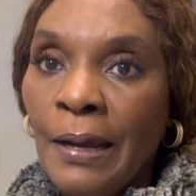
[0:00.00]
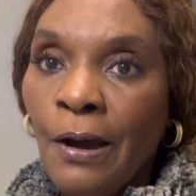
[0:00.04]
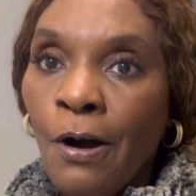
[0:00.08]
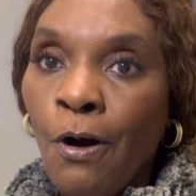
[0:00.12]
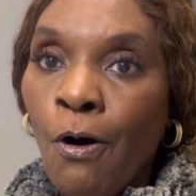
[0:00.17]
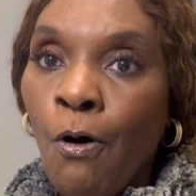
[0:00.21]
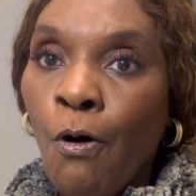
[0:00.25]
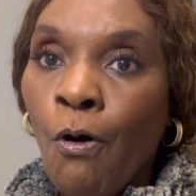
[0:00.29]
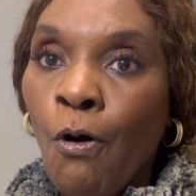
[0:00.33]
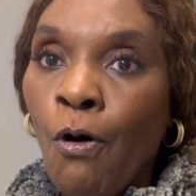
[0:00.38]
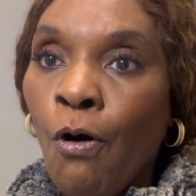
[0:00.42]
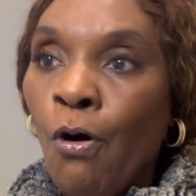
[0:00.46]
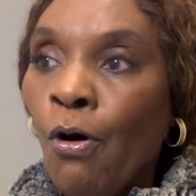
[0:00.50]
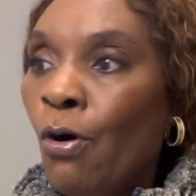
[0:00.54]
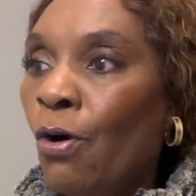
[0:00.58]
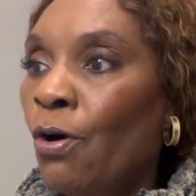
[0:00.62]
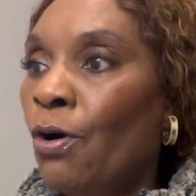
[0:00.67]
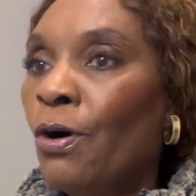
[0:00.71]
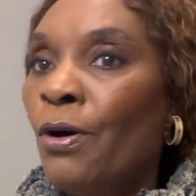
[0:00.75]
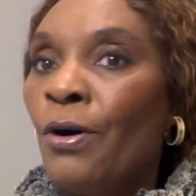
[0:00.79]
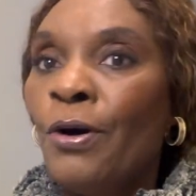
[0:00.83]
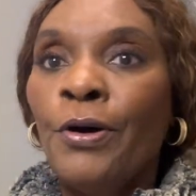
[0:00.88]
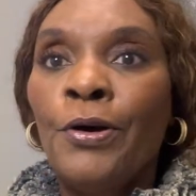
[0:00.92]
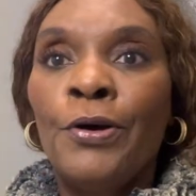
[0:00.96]
or
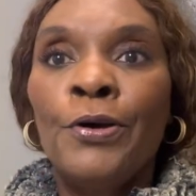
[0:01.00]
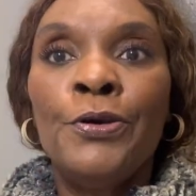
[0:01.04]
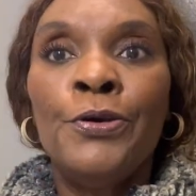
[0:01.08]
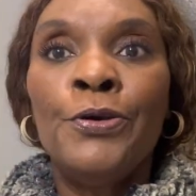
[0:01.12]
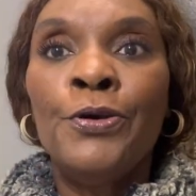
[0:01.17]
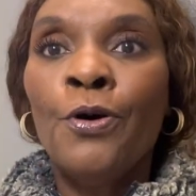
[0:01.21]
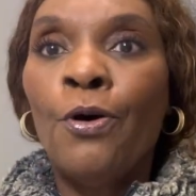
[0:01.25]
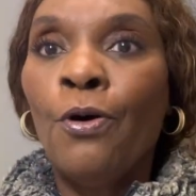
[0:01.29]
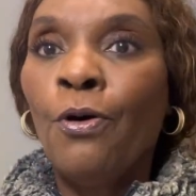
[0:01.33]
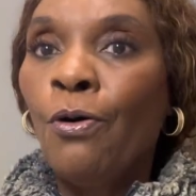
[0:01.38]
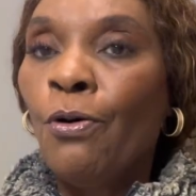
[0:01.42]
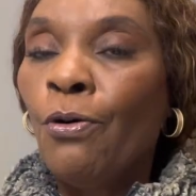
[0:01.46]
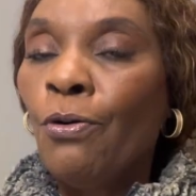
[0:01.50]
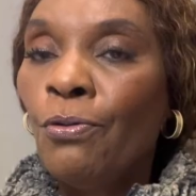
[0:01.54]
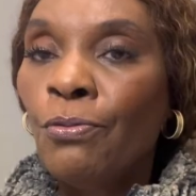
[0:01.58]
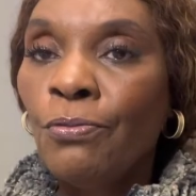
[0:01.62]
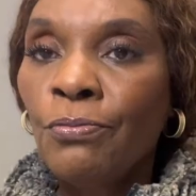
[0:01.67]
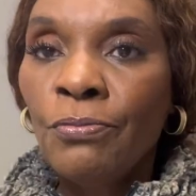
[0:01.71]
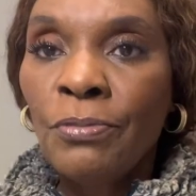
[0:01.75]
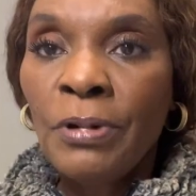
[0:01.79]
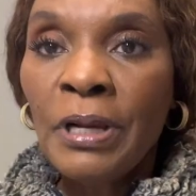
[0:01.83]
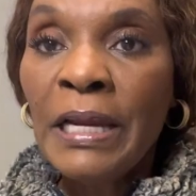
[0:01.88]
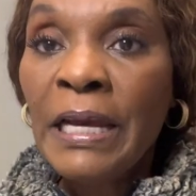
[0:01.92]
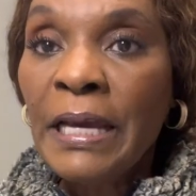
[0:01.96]
your
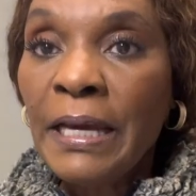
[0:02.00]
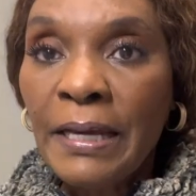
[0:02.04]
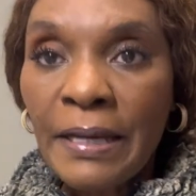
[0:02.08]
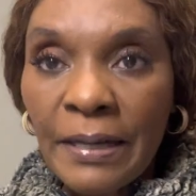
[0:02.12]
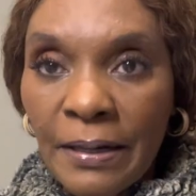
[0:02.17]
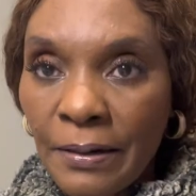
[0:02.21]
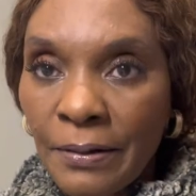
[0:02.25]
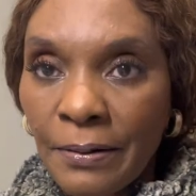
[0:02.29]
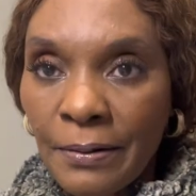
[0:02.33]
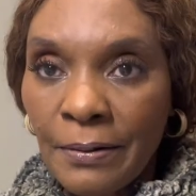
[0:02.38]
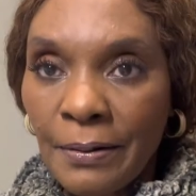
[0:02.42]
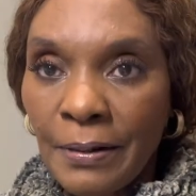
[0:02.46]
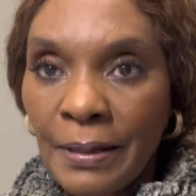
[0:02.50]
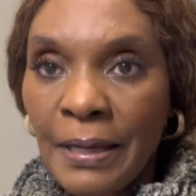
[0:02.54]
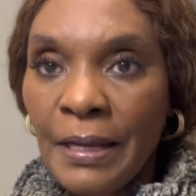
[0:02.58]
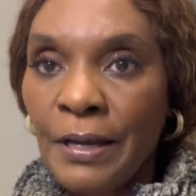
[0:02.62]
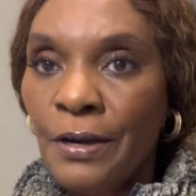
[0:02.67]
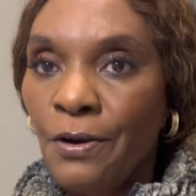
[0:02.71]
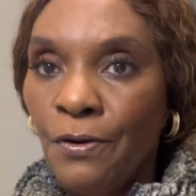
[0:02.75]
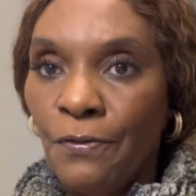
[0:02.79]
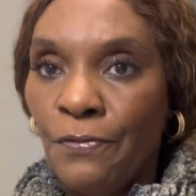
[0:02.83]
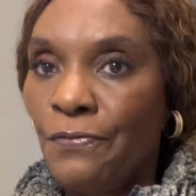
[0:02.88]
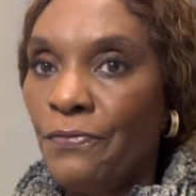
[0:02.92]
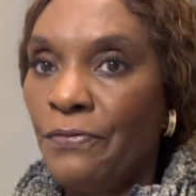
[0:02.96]
league
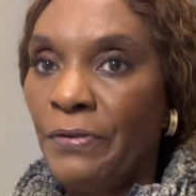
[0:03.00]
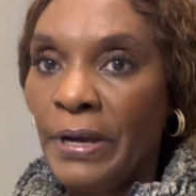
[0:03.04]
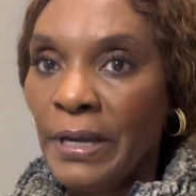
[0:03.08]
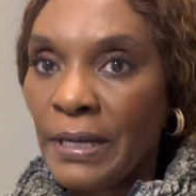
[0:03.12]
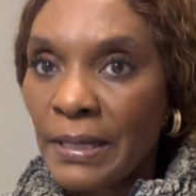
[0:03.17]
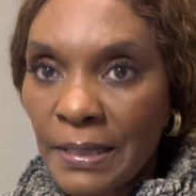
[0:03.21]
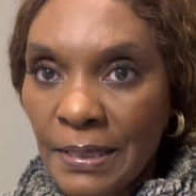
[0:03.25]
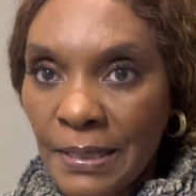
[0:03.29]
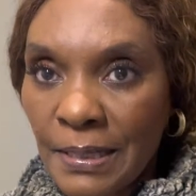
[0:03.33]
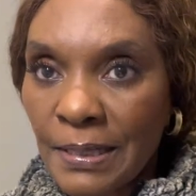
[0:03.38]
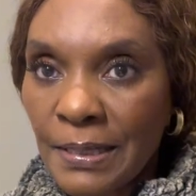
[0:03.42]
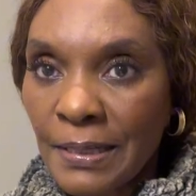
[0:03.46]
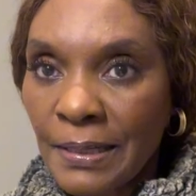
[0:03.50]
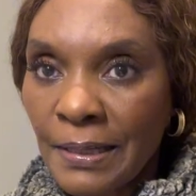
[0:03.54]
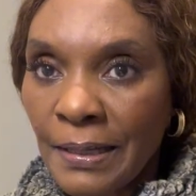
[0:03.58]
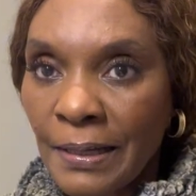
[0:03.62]
of friends.